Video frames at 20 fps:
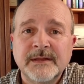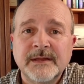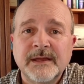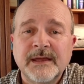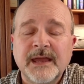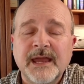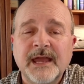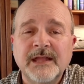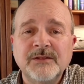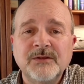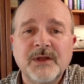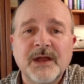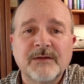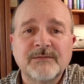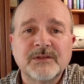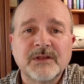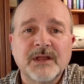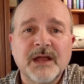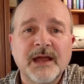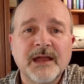And you have
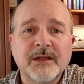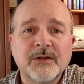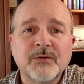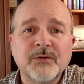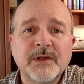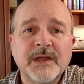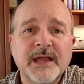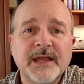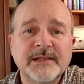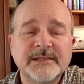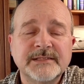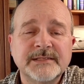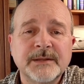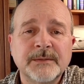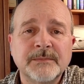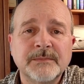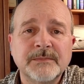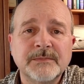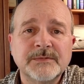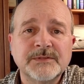to kind of create
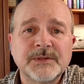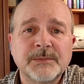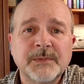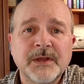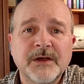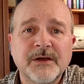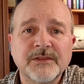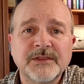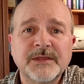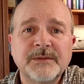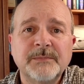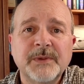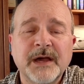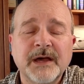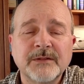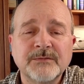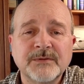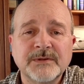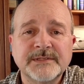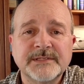some healthy
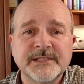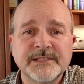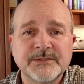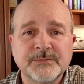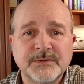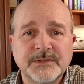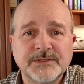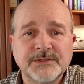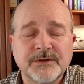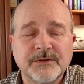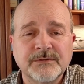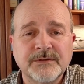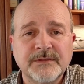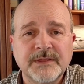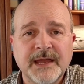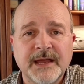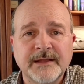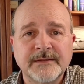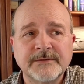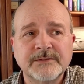boundaries as a result of
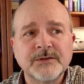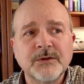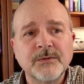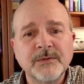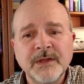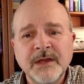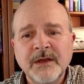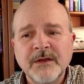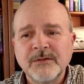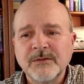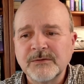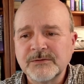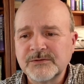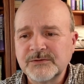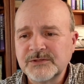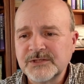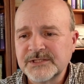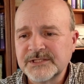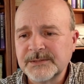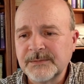that. So those are
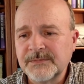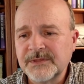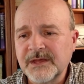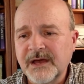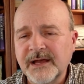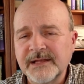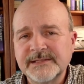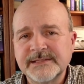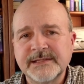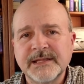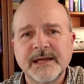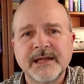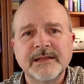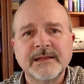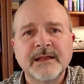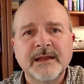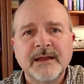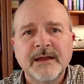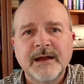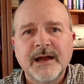just some thoughts that
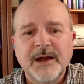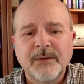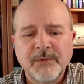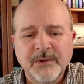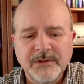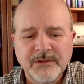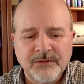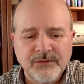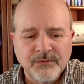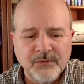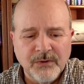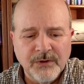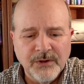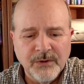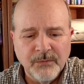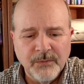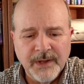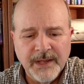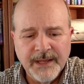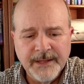I wanted to throw
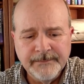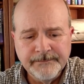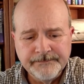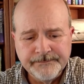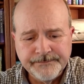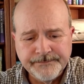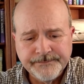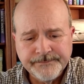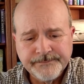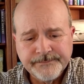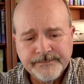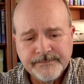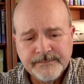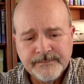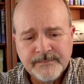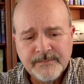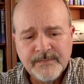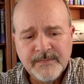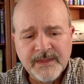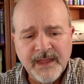your way.
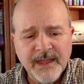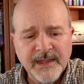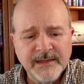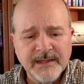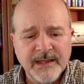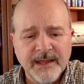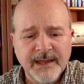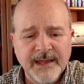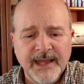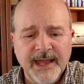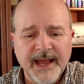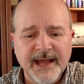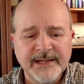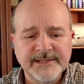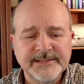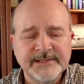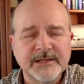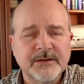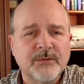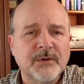and kind of
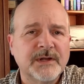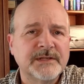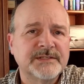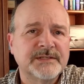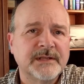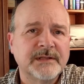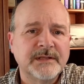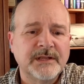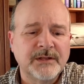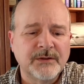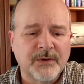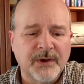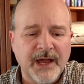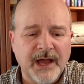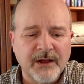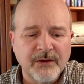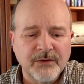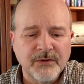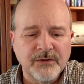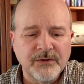ask the question, you know,
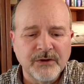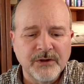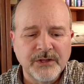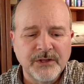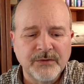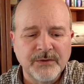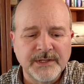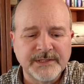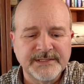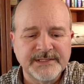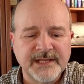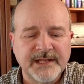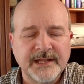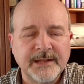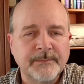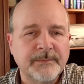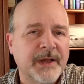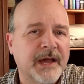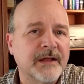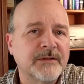how good are you at
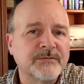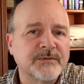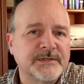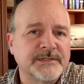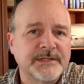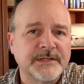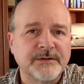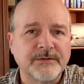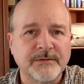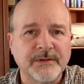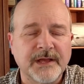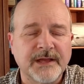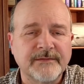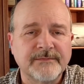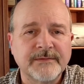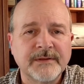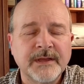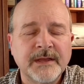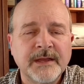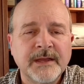setting boundaries in your
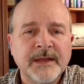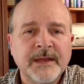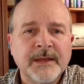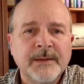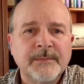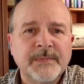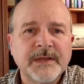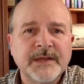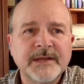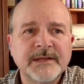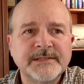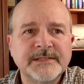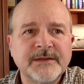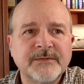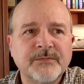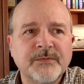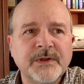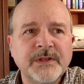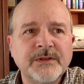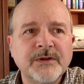life? Because
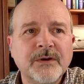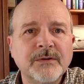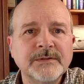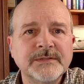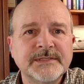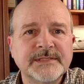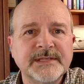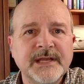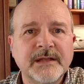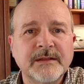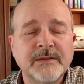if we don't set,